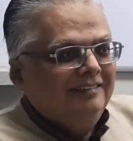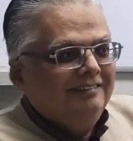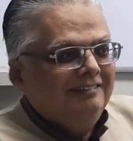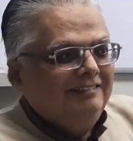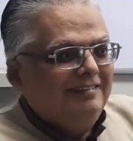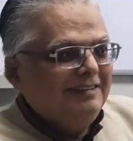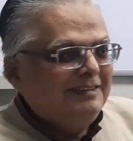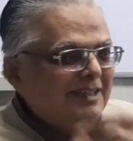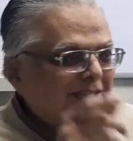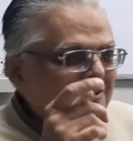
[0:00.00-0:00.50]

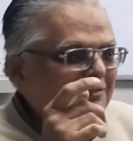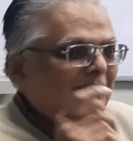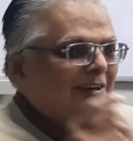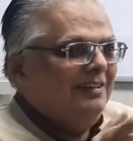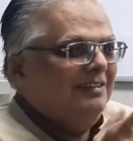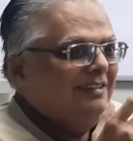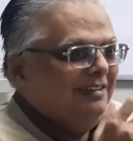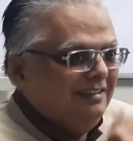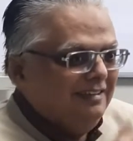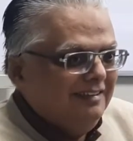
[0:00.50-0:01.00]
This is
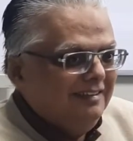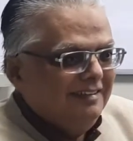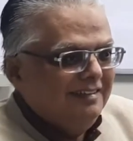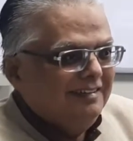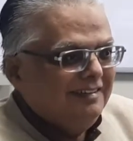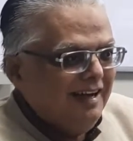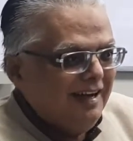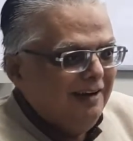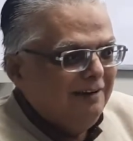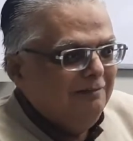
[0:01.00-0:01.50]
what the
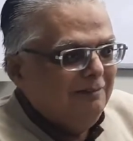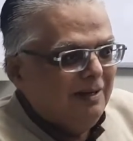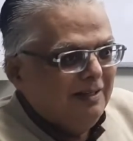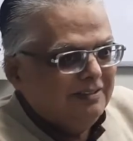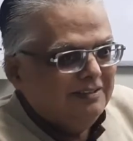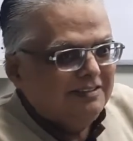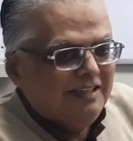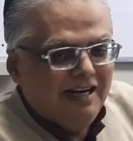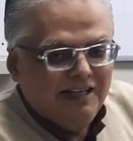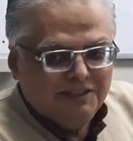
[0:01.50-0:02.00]
Karl
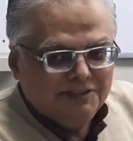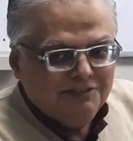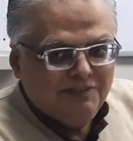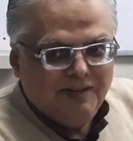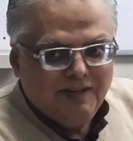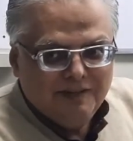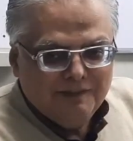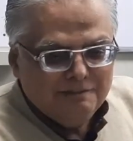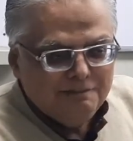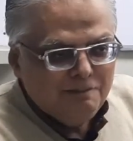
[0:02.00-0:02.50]
Marx stands for.